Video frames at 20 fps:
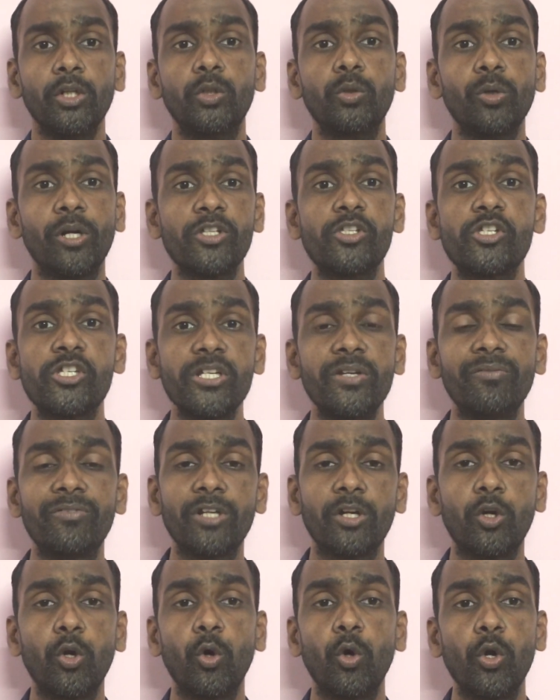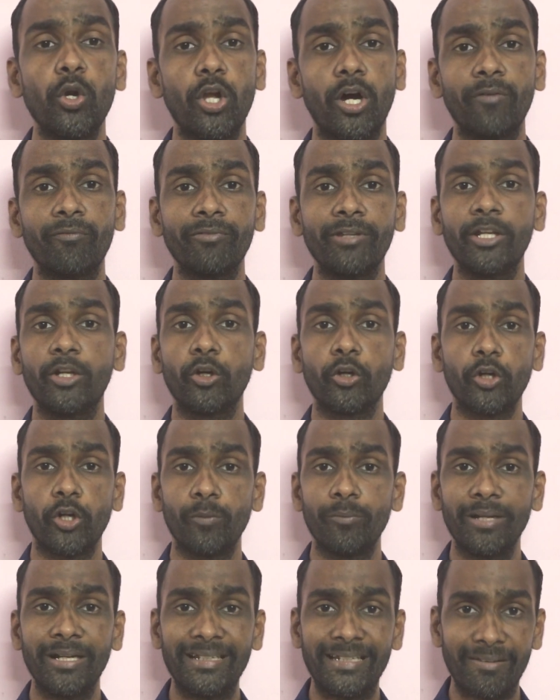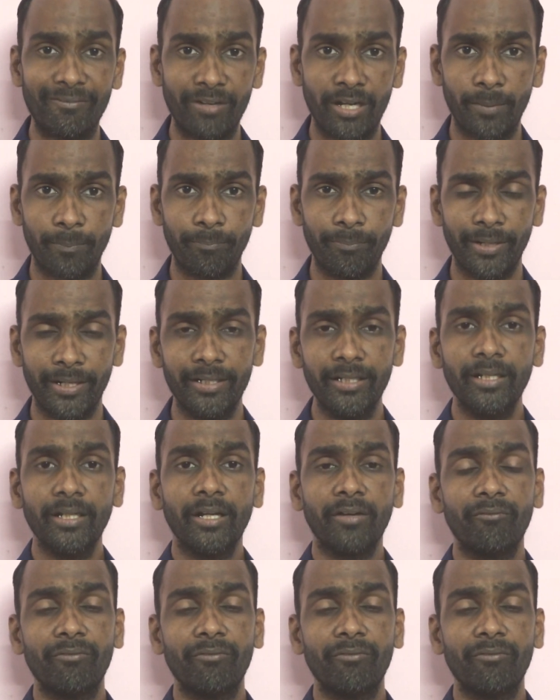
to achieve the goal of economic development